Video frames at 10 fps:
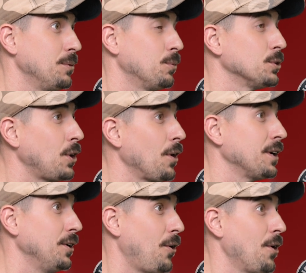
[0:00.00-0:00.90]
We're
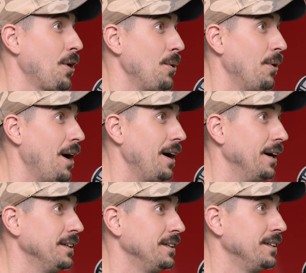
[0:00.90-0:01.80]
talking
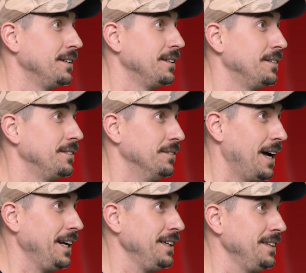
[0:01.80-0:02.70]
ROI.
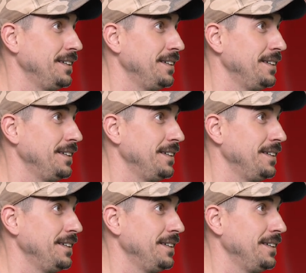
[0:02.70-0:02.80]
Ready?